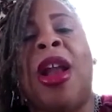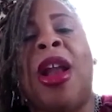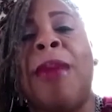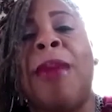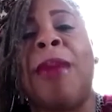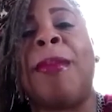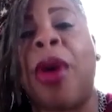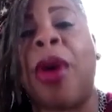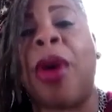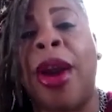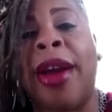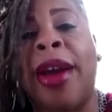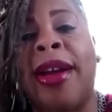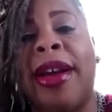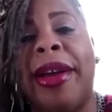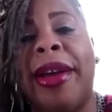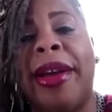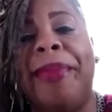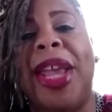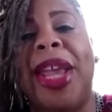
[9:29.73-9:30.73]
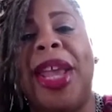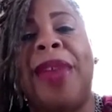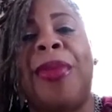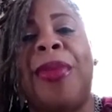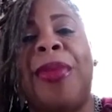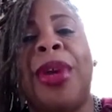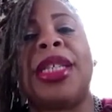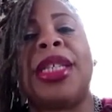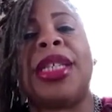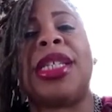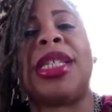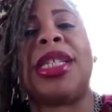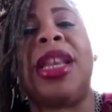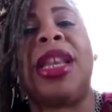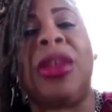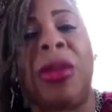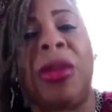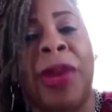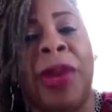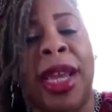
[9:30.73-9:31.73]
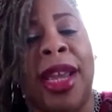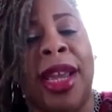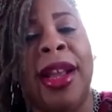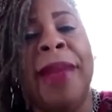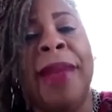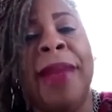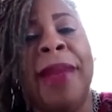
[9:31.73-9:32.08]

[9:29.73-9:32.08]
our mark, and we're continuing